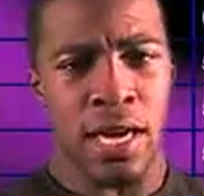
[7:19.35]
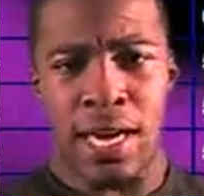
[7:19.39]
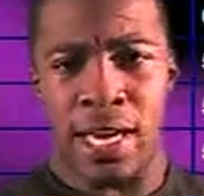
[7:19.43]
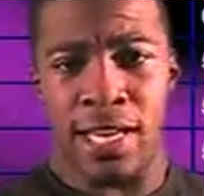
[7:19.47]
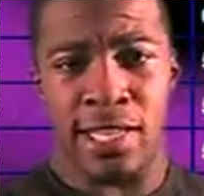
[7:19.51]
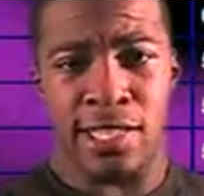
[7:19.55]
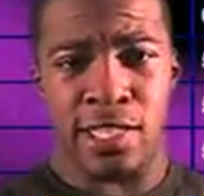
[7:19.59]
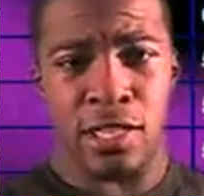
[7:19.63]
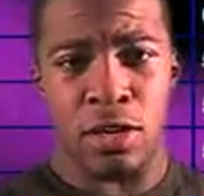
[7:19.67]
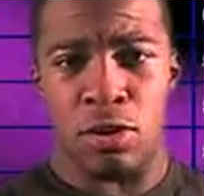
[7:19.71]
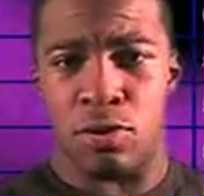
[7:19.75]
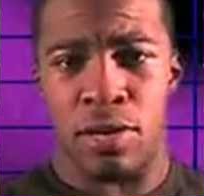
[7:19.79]
He
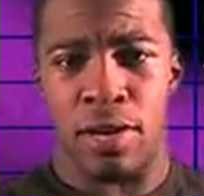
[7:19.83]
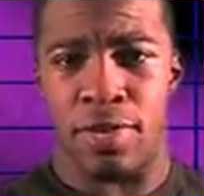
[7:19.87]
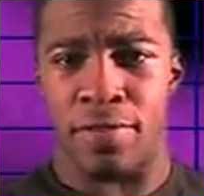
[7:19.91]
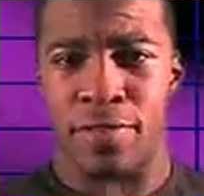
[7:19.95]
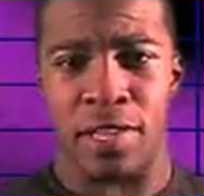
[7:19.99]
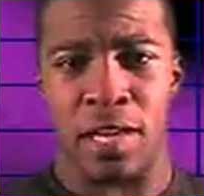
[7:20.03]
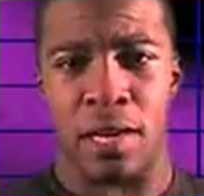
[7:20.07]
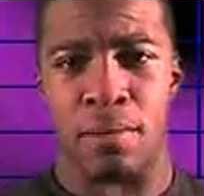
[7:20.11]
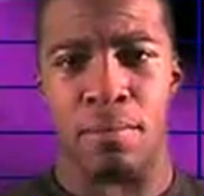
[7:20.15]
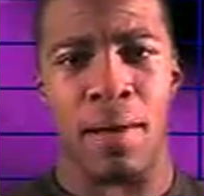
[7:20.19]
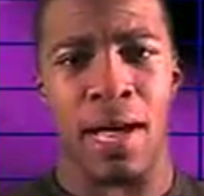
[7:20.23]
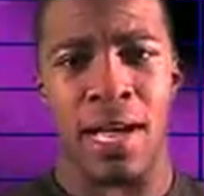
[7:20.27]
sold
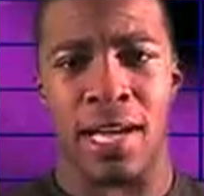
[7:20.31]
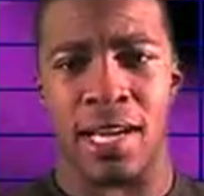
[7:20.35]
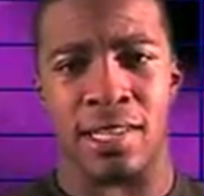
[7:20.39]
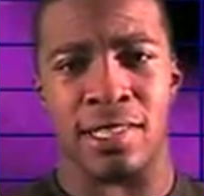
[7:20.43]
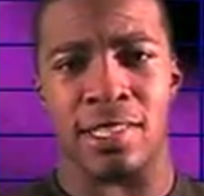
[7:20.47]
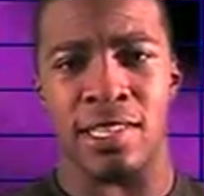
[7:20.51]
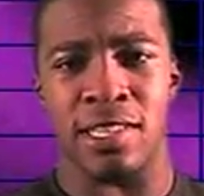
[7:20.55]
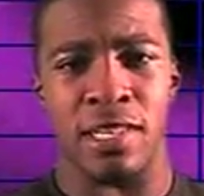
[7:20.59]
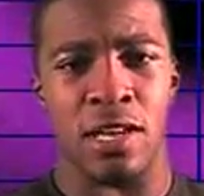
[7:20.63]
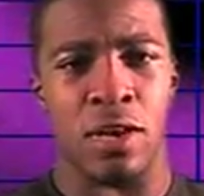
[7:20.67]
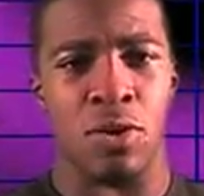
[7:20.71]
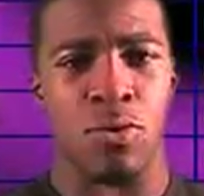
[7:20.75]
everything back because
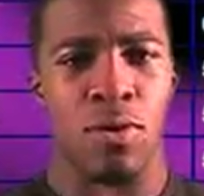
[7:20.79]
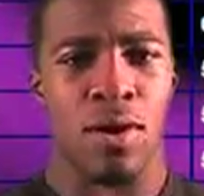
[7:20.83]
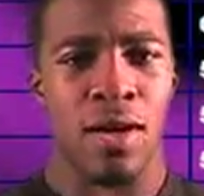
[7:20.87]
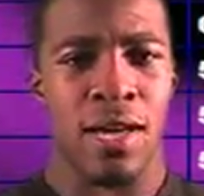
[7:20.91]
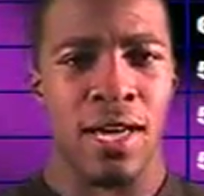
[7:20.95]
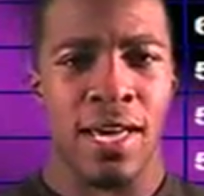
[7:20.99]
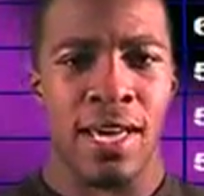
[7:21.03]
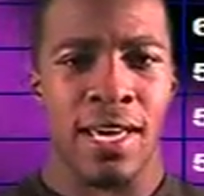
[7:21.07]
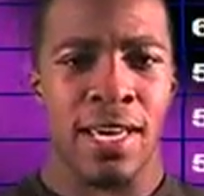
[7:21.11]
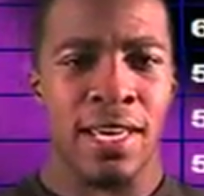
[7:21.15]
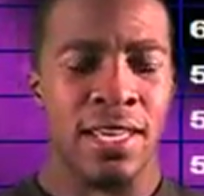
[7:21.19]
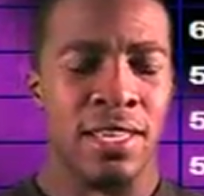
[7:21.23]
he know
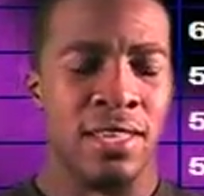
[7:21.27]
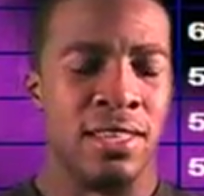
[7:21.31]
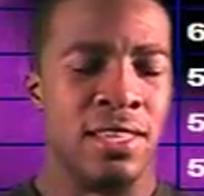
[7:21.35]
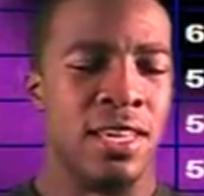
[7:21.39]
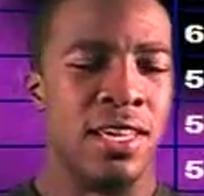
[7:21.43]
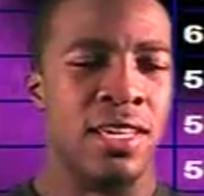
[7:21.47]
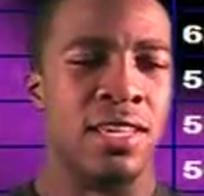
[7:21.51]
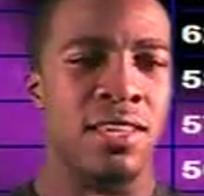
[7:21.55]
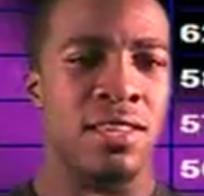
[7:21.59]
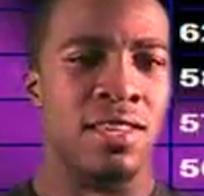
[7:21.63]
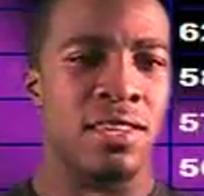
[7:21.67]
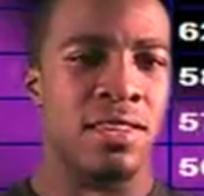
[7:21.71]
you
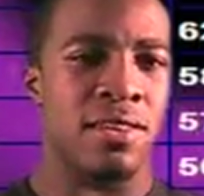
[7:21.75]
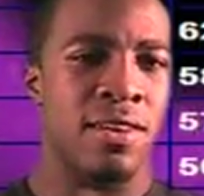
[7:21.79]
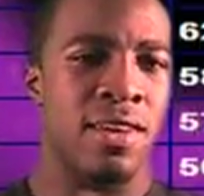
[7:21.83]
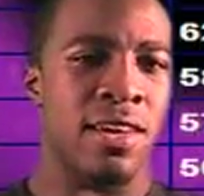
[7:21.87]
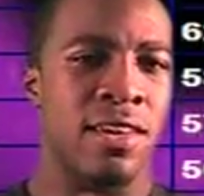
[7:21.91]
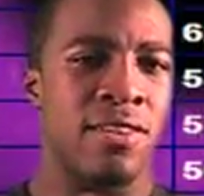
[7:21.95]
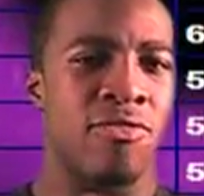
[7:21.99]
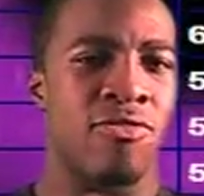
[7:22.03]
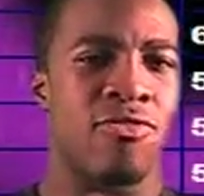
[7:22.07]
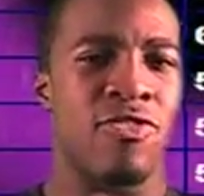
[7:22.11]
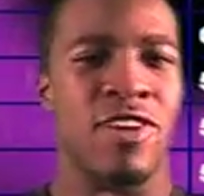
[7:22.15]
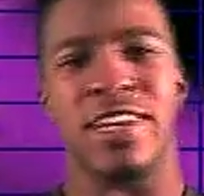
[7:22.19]
need to
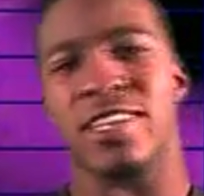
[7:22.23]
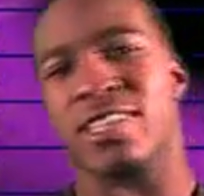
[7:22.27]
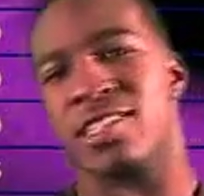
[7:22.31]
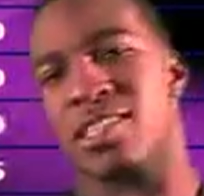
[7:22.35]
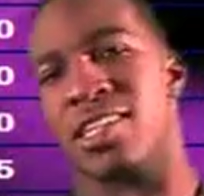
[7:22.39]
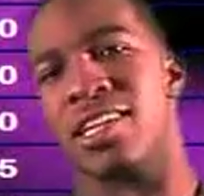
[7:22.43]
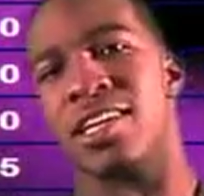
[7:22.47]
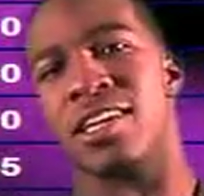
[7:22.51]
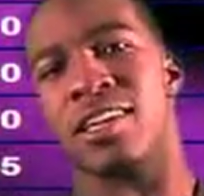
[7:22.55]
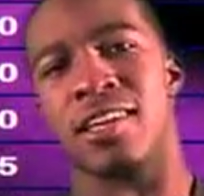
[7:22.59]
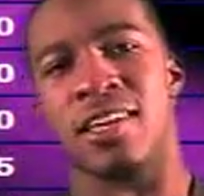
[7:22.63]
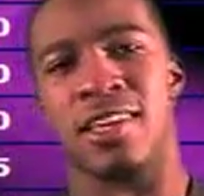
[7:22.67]

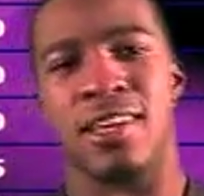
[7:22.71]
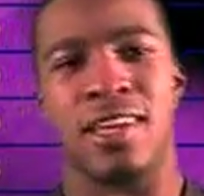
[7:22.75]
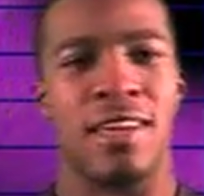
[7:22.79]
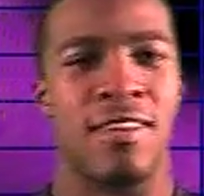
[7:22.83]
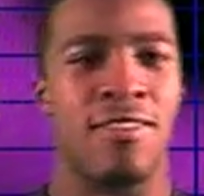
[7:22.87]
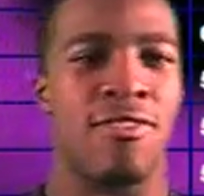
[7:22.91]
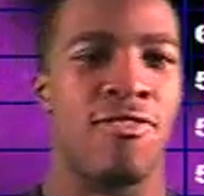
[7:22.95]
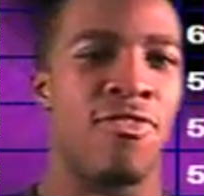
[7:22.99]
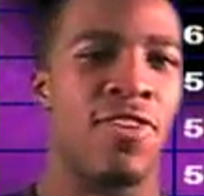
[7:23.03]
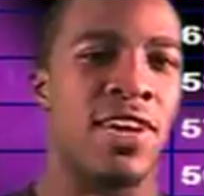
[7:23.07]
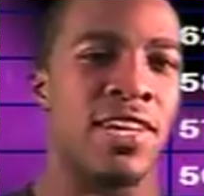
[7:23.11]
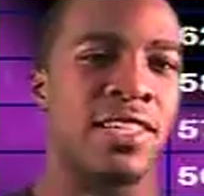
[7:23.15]
invest in it.
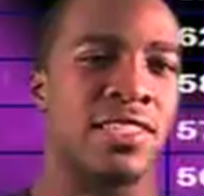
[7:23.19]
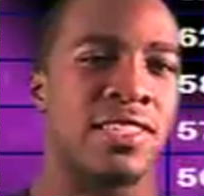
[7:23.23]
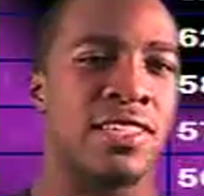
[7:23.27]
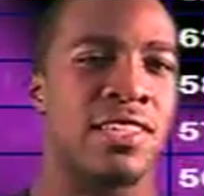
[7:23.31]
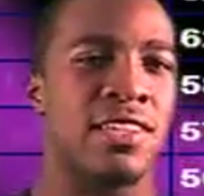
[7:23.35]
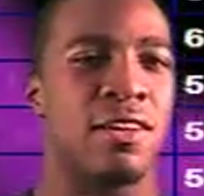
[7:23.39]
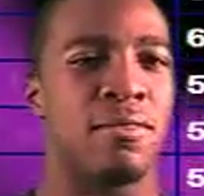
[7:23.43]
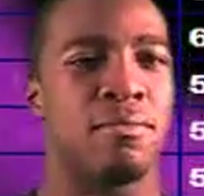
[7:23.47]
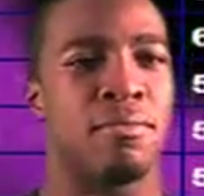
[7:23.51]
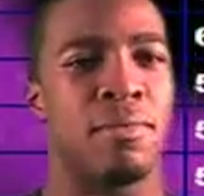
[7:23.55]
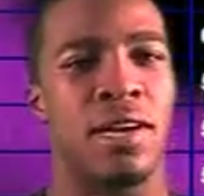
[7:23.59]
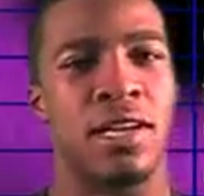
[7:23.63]
Invest
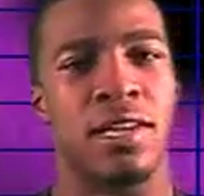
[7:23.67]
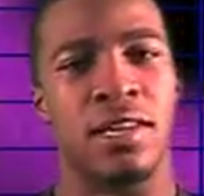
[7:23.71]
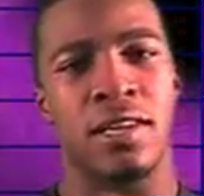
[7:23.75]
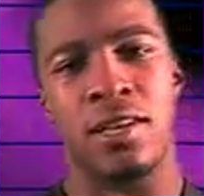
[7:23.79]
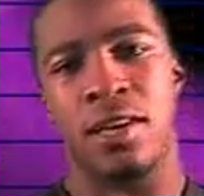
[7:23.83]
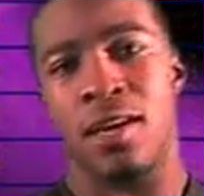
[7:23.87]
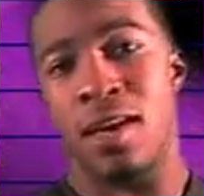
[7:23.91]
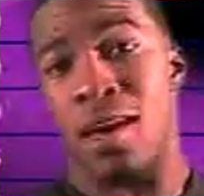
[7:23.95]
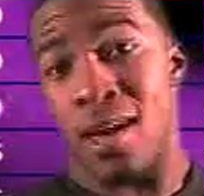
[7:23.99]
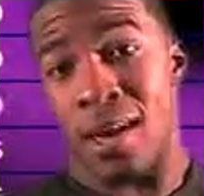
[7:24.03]
in your money.